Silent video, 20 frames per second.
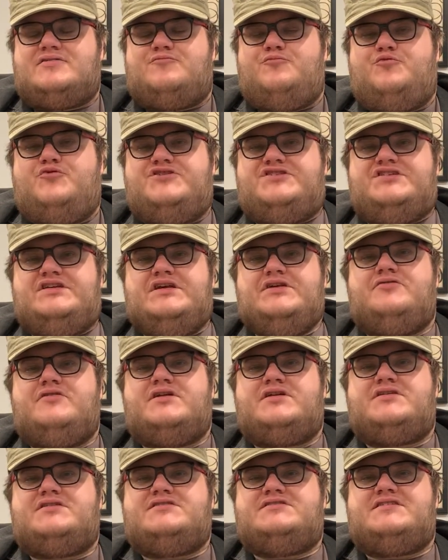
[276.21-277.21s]

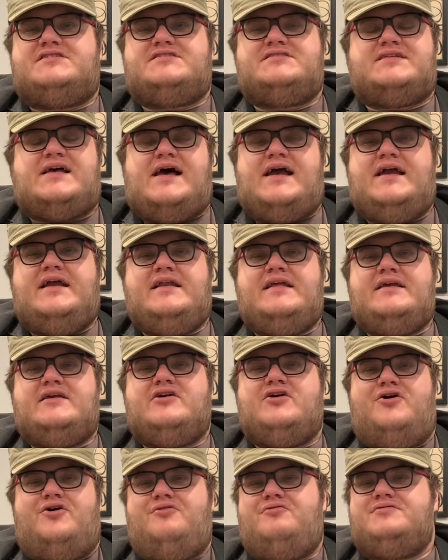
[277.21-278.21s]
secret society
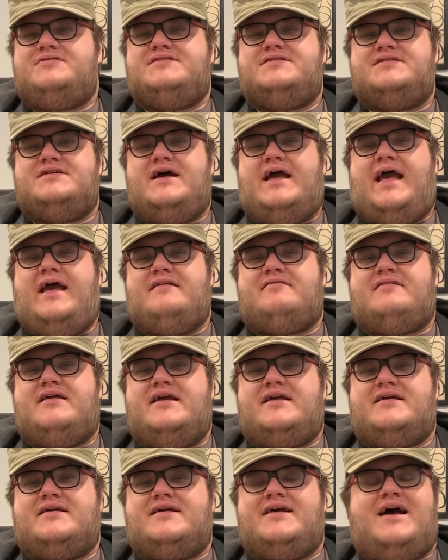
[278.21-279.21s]
cult as,
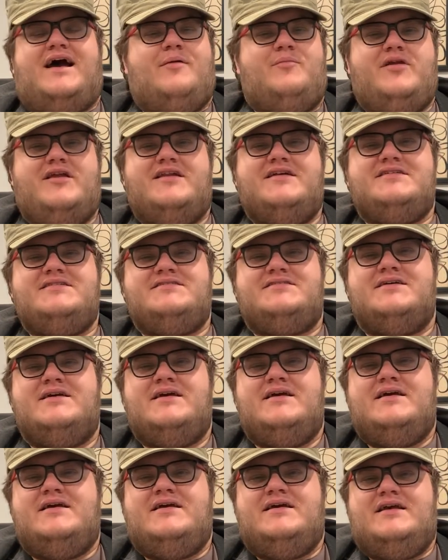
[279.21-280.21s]
like, communist,
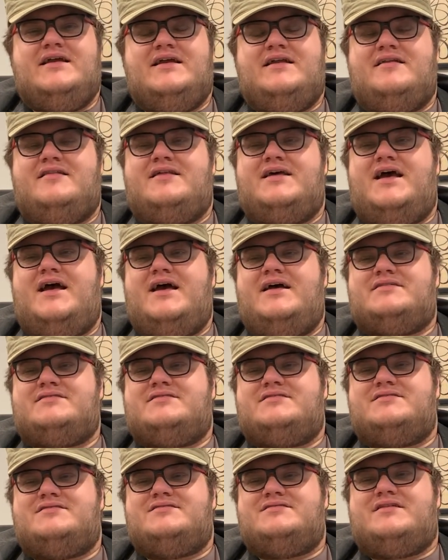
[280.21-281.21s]
in
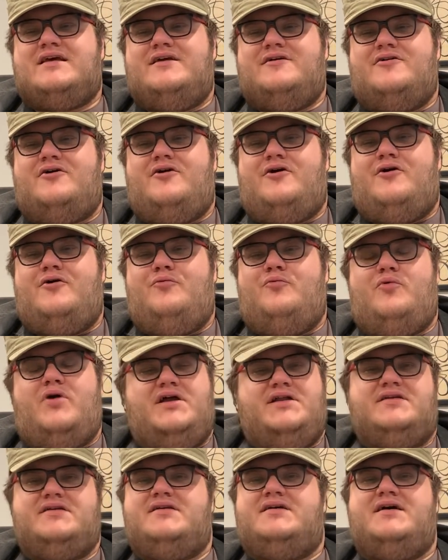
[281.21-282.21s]
that they're all
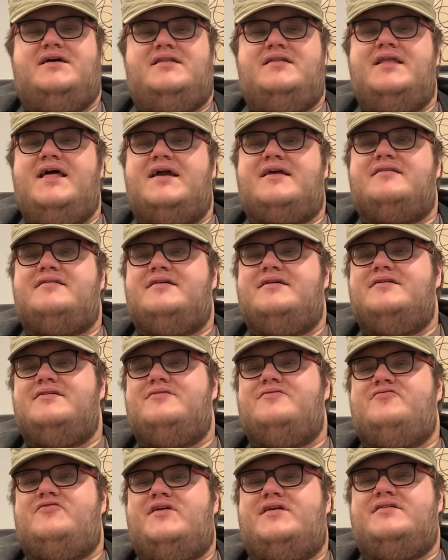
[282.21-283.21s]
one
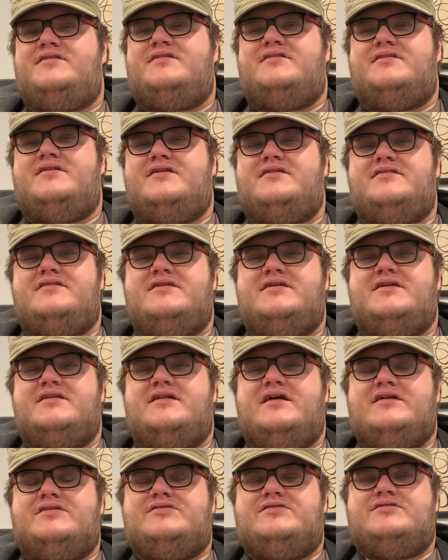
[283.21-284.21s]
collective and
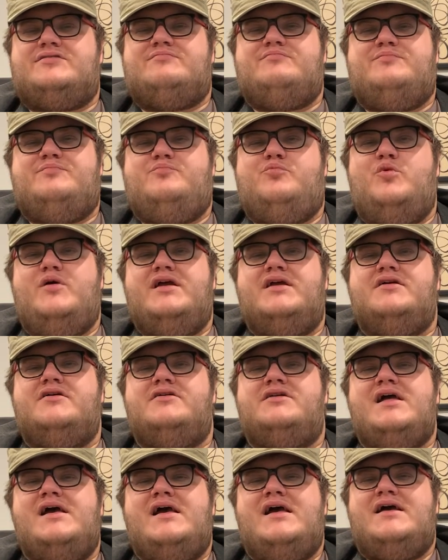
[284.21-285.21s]
the
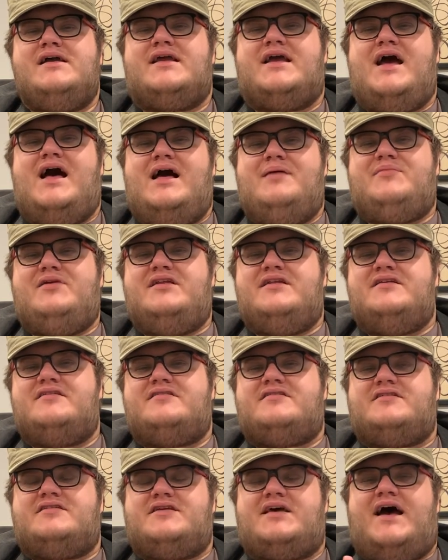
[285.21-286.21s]
weird
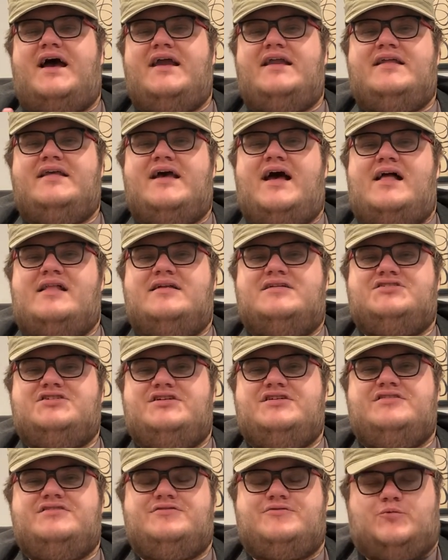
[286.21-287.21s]
communist
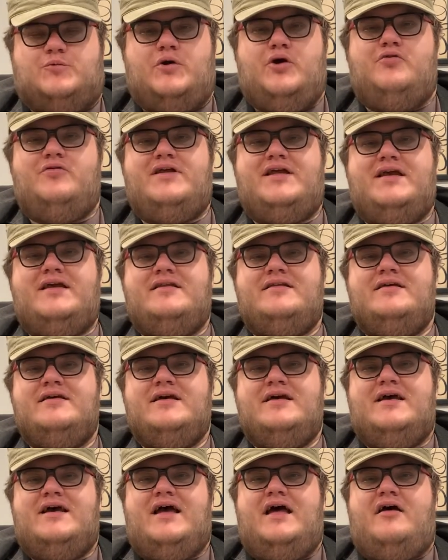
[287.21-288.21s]
ideologies thrown in.
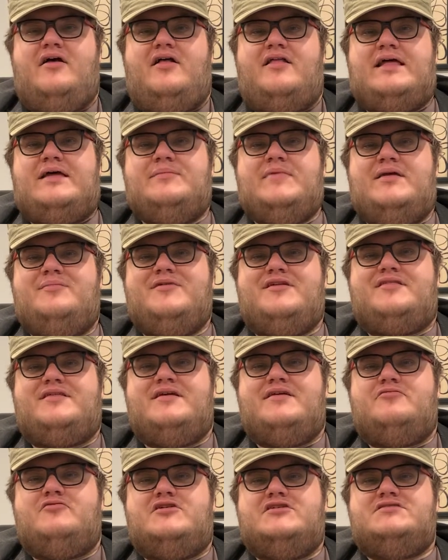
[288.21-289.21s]
And all that made me
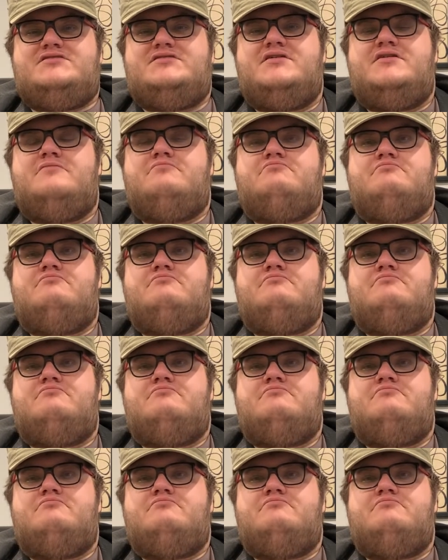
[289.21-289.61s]
think was,